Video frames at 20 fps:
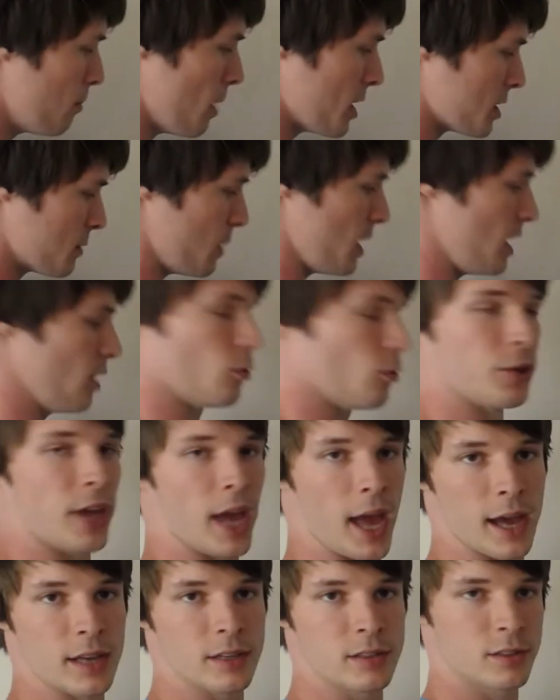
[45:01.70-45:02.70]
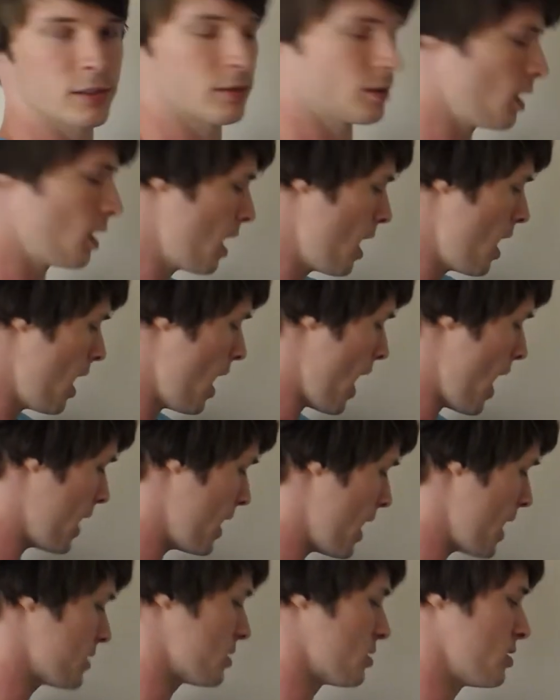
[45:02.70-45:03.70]
must be equal to S, and
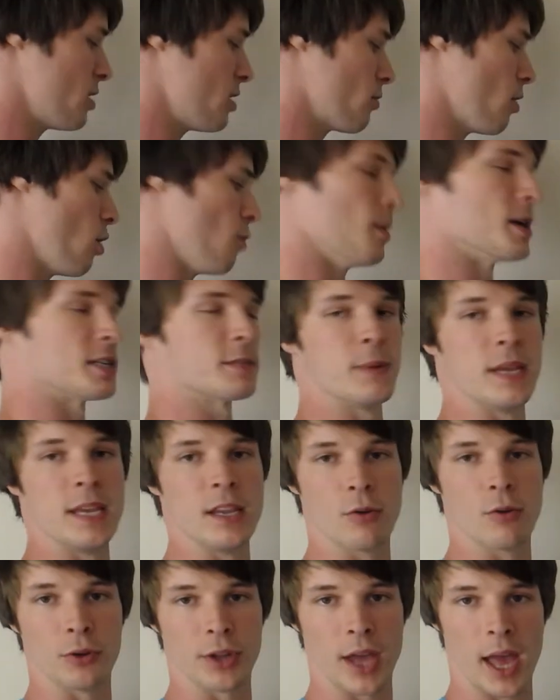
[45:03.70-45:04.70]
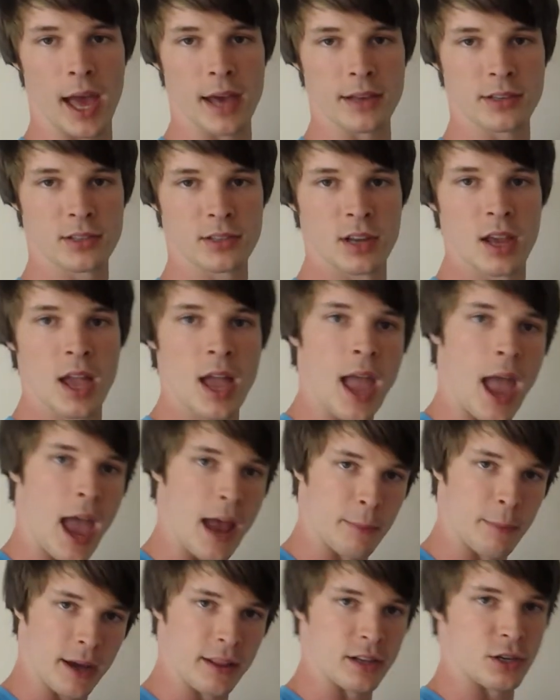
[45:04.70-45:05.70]
S0 must be equal to S,
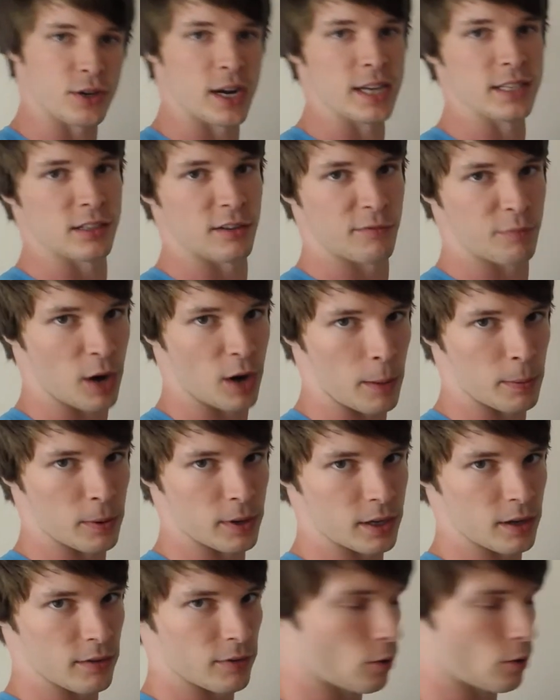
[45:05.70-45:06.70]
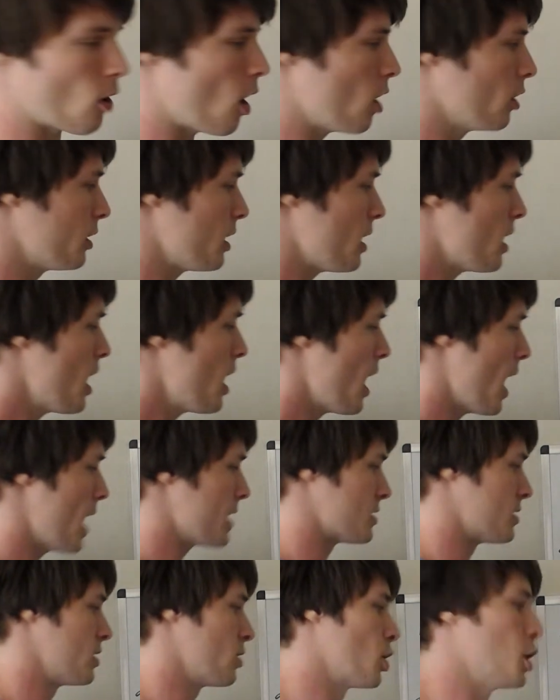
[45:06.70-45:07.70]
and by the transitive property of equality,
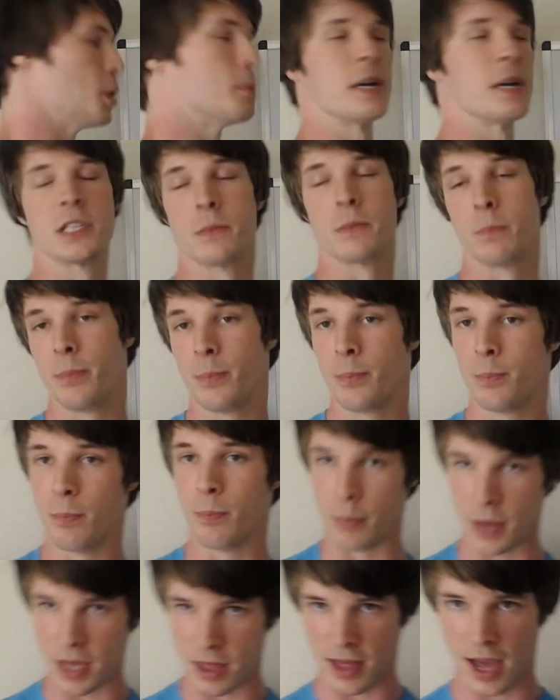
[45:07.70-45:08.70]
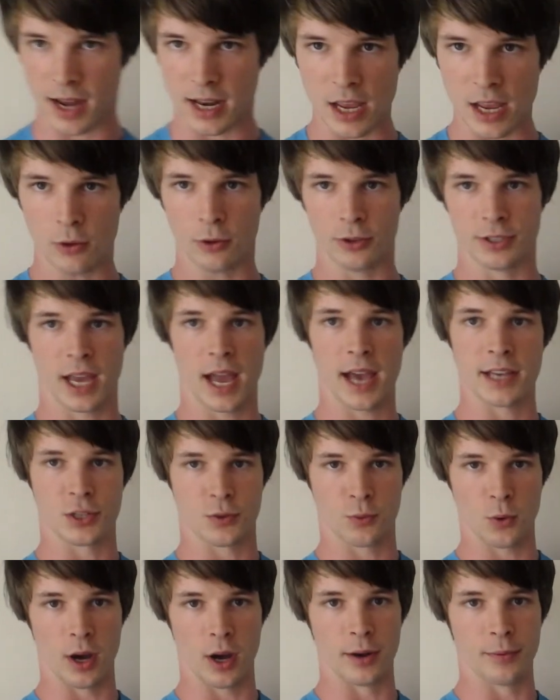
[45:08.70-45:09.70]
S0 must be then equal to
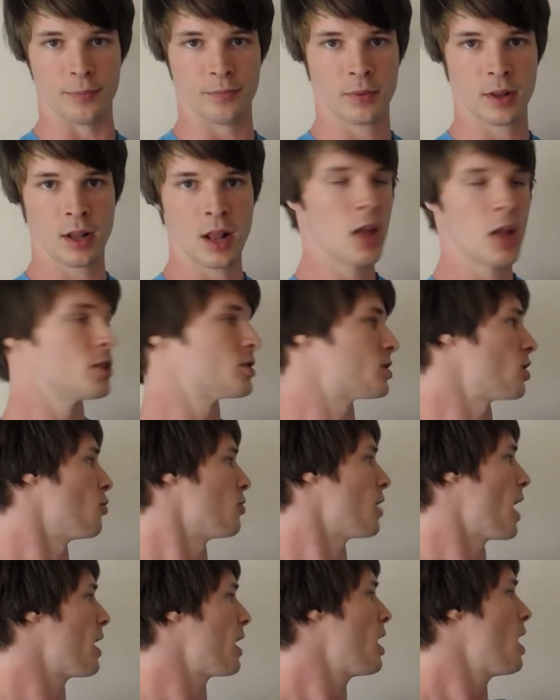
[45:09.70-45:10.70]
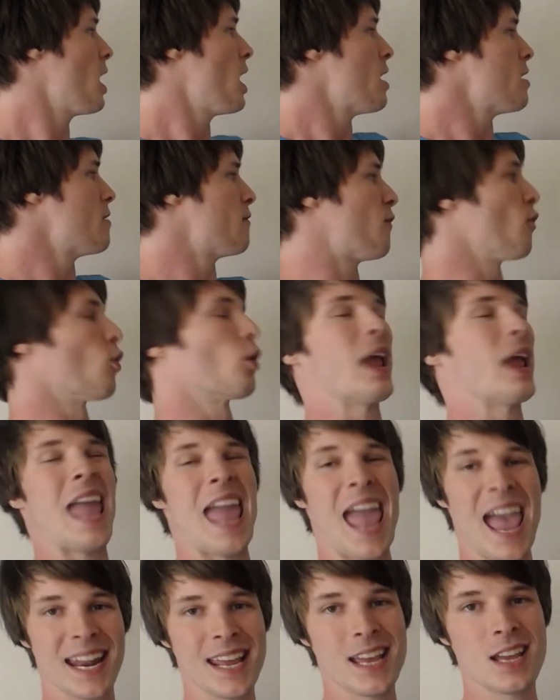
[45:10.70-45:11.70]
S1. So that for
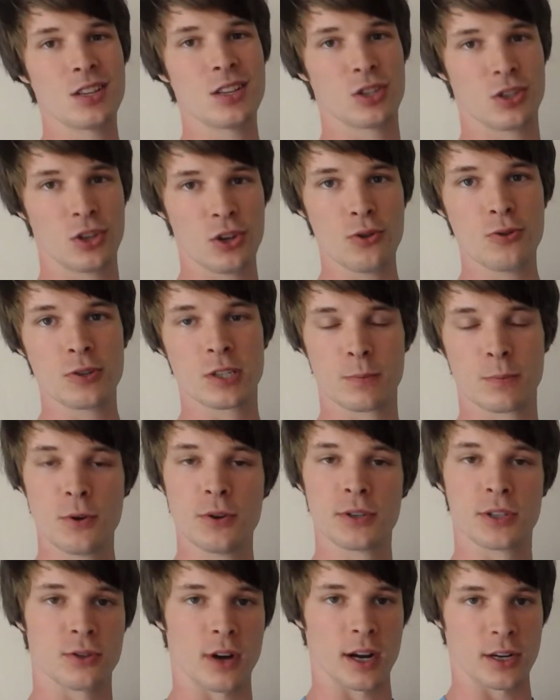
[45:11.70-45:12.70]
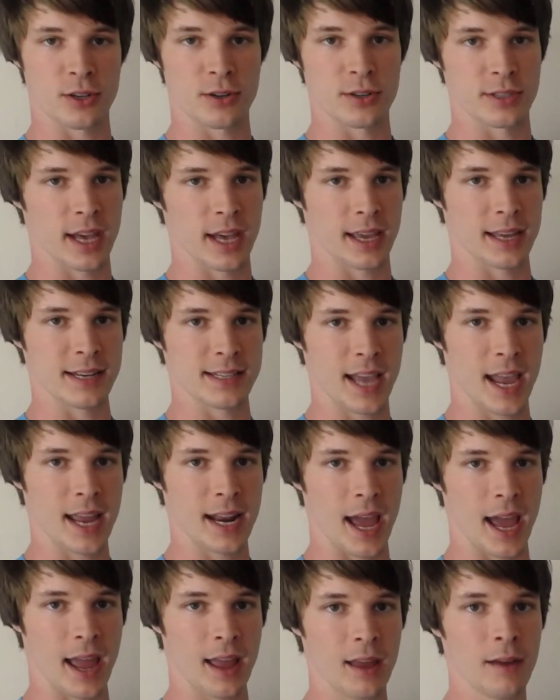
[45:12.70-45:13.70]
any two smooth structures that contain
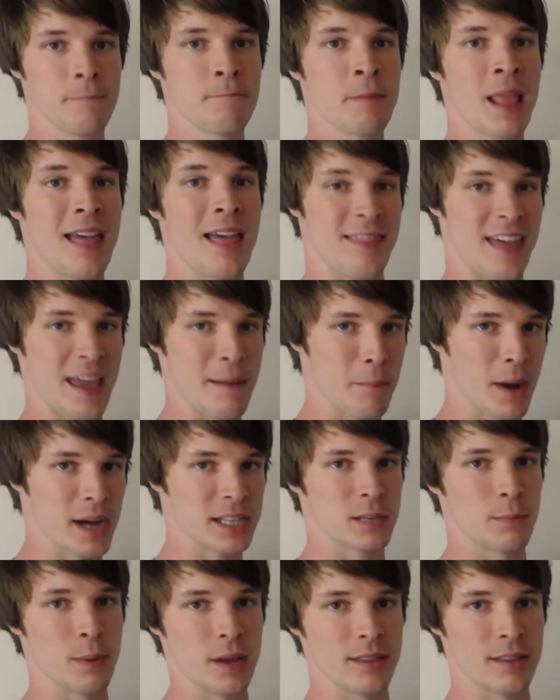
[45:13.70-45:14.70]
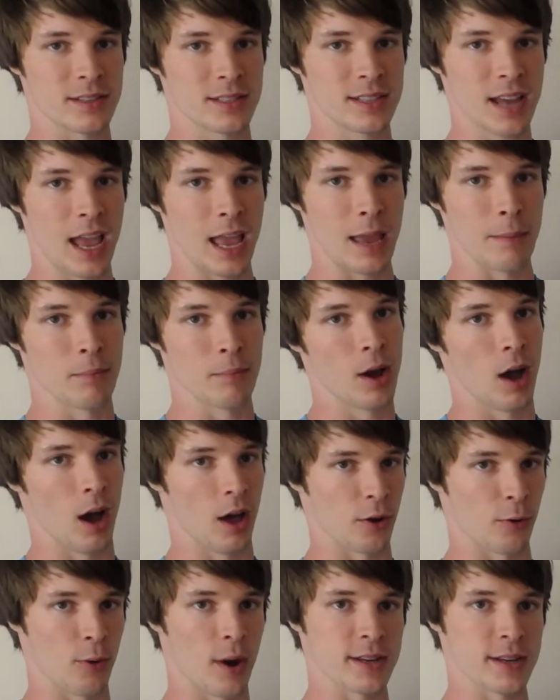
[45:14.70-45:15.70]
A, they must be the same,
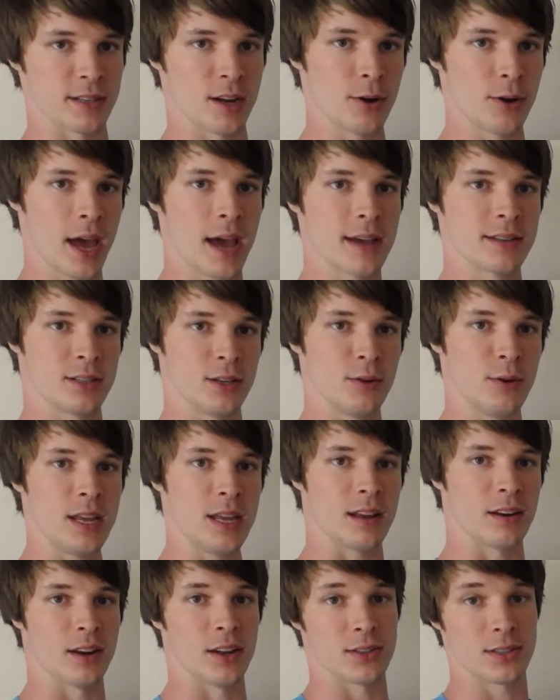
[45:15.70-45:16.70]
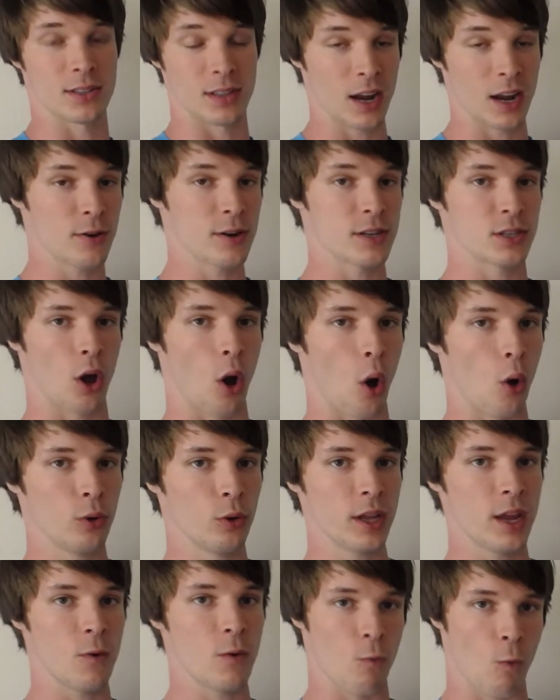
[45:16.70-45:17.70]
otherwise known as uniqueness. There is
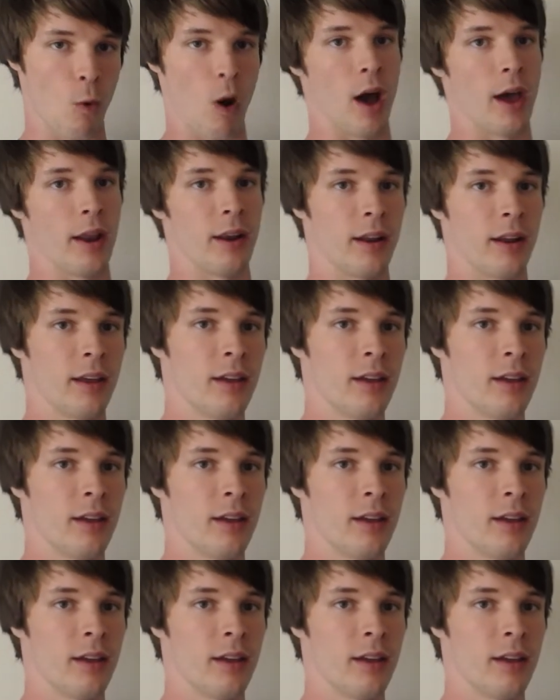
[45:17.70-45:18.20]
only one